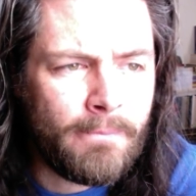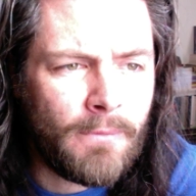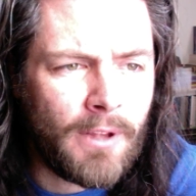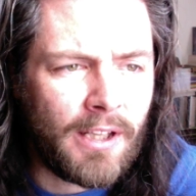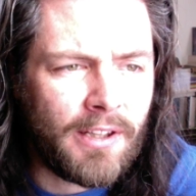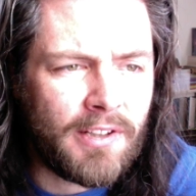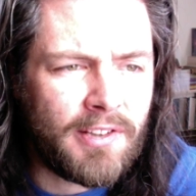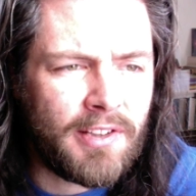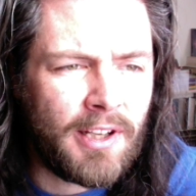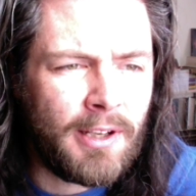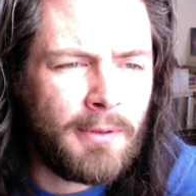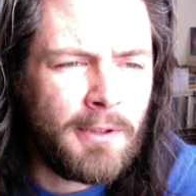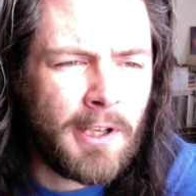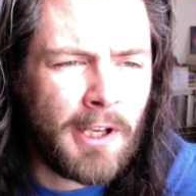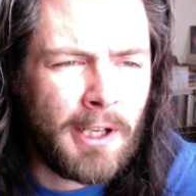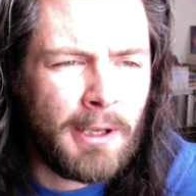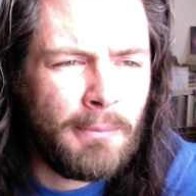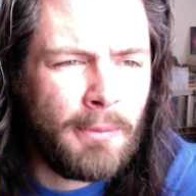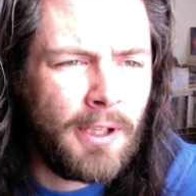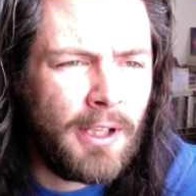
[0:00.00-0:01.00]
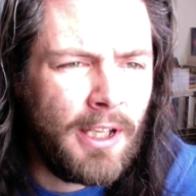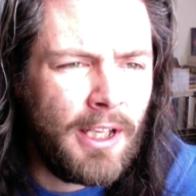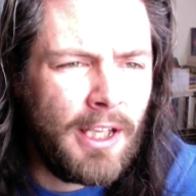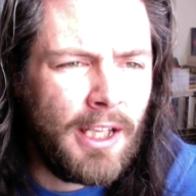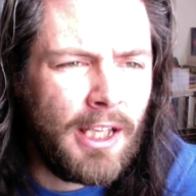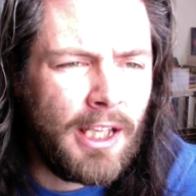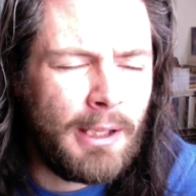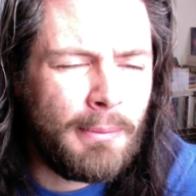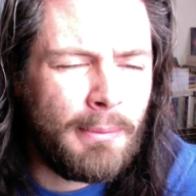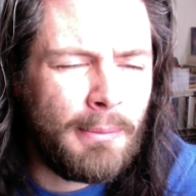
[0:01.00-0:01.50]
At the same time,
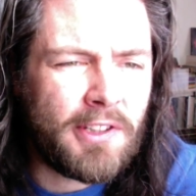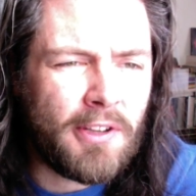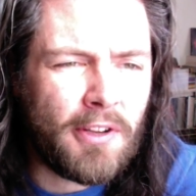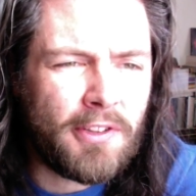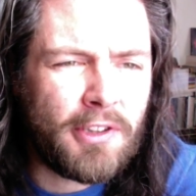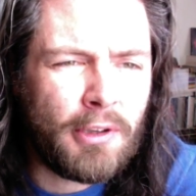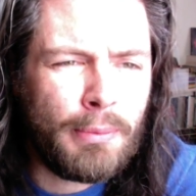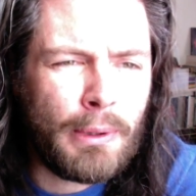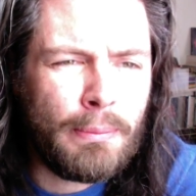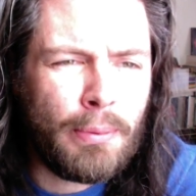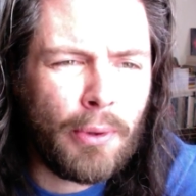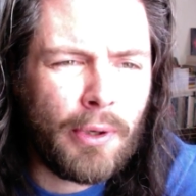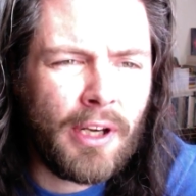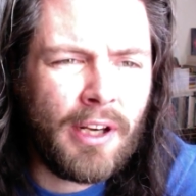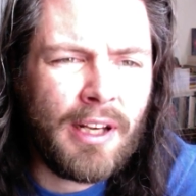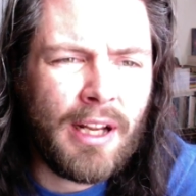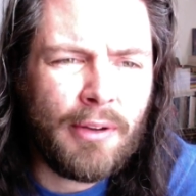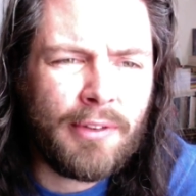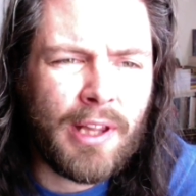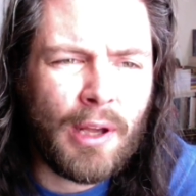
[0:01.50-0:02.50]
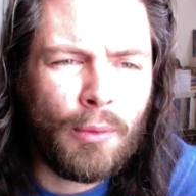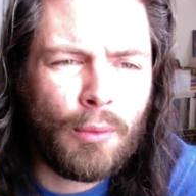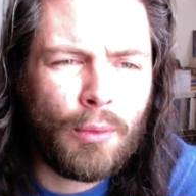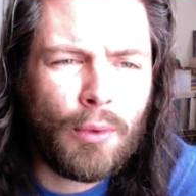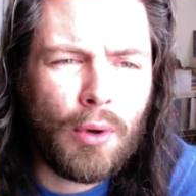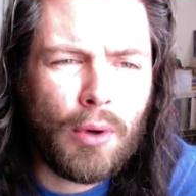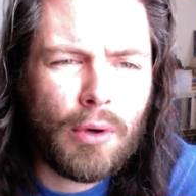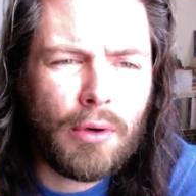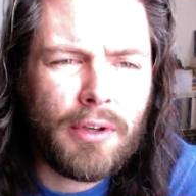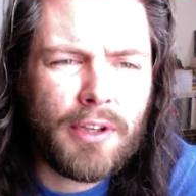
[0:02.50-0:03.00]
it must also be pointed out that
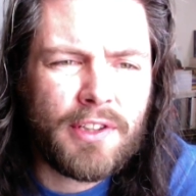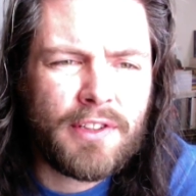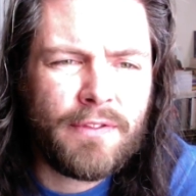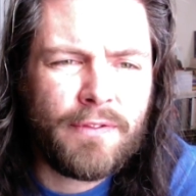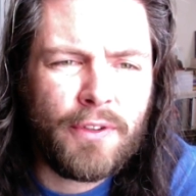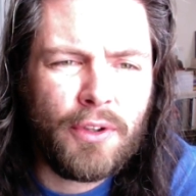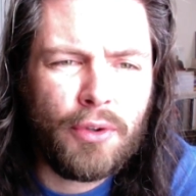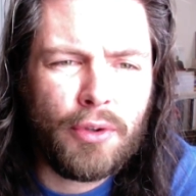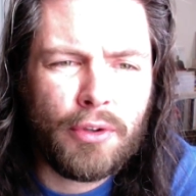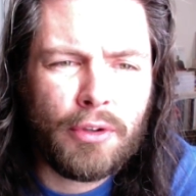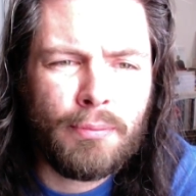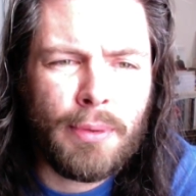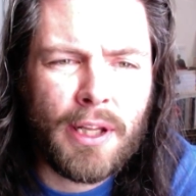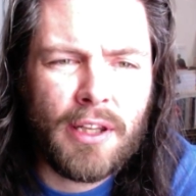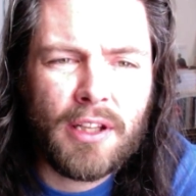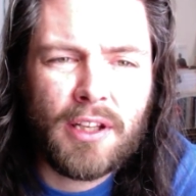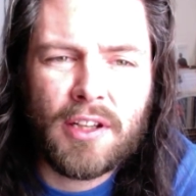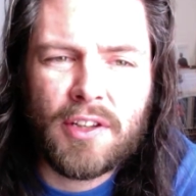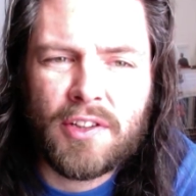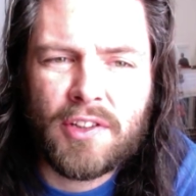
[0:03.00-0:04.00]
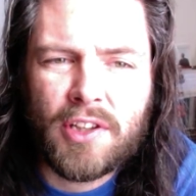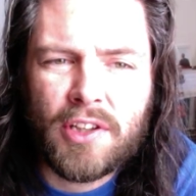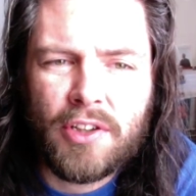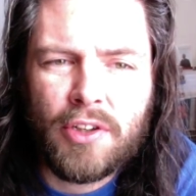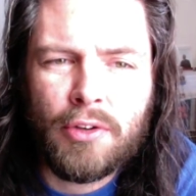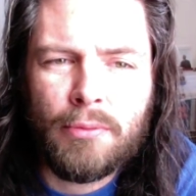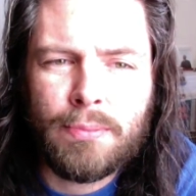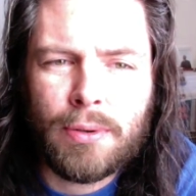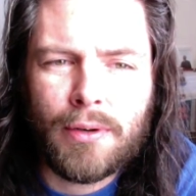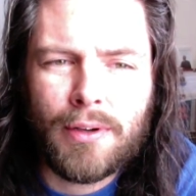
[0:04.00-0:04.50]
war is fueled by the
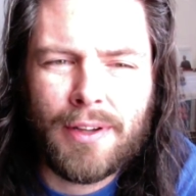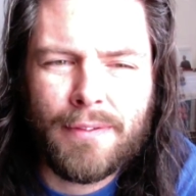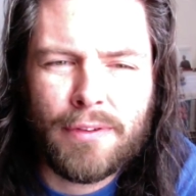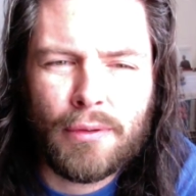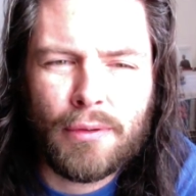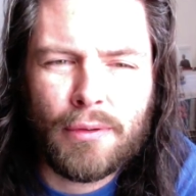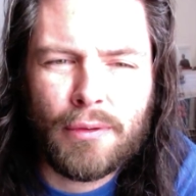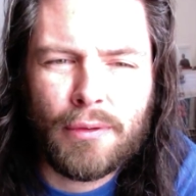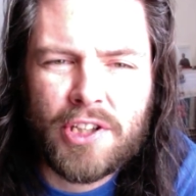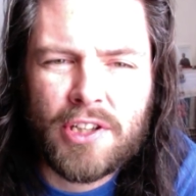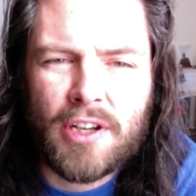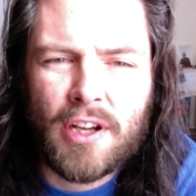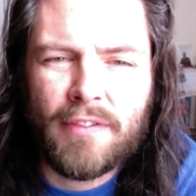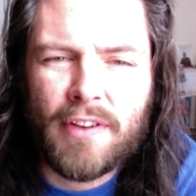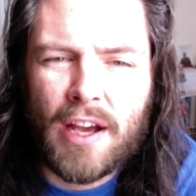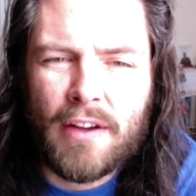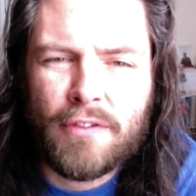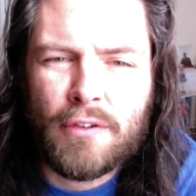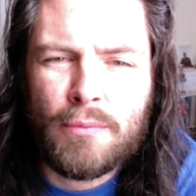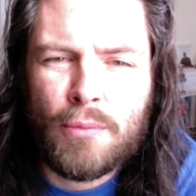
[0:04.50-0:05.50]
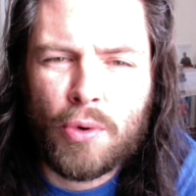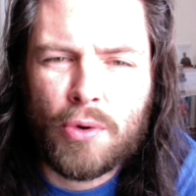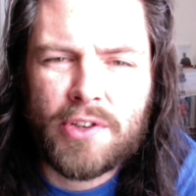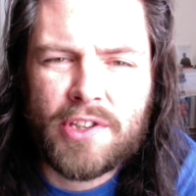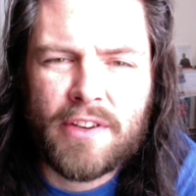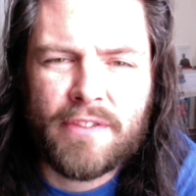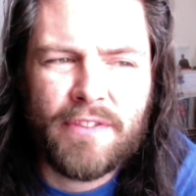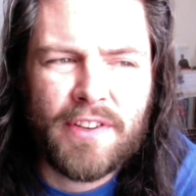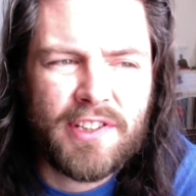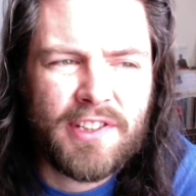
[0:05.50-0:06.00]
continued proliferation of ever more
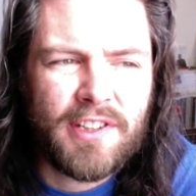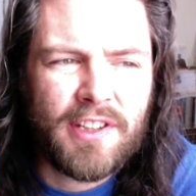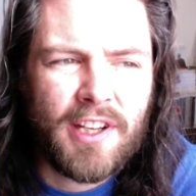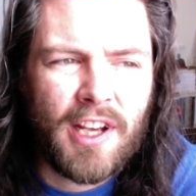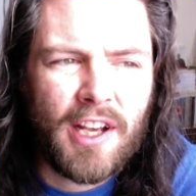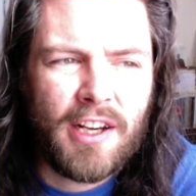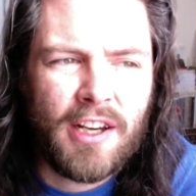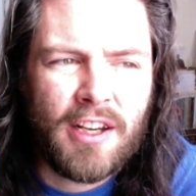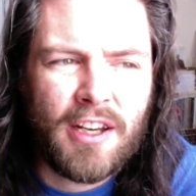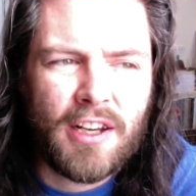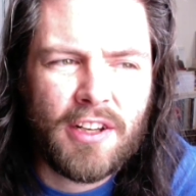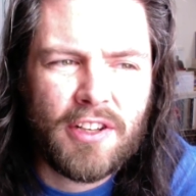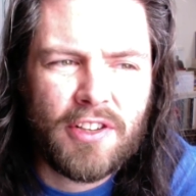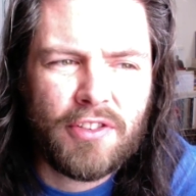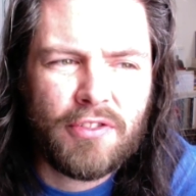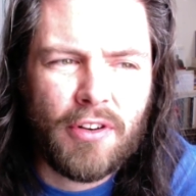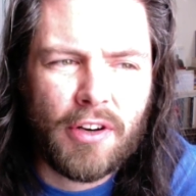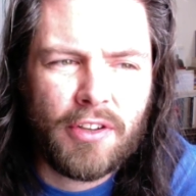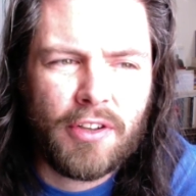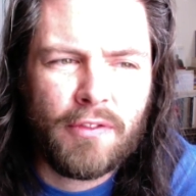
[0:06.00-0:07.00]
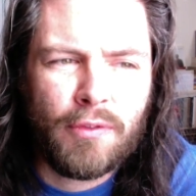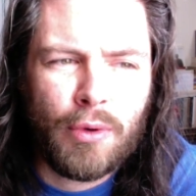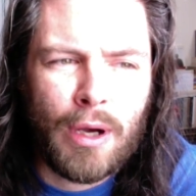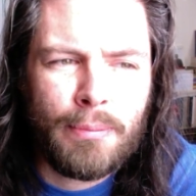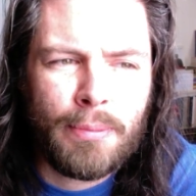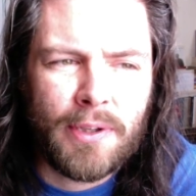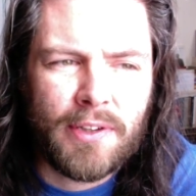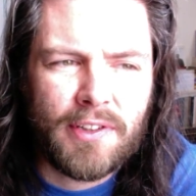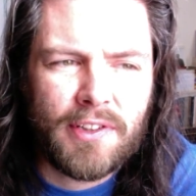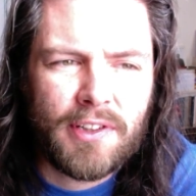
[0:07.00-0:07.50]
sophisticated and destructive
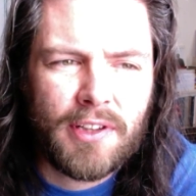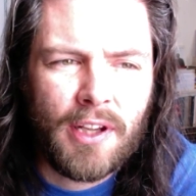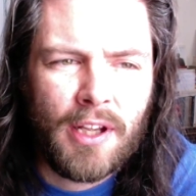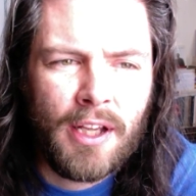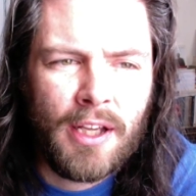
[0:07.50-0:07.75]
weapons.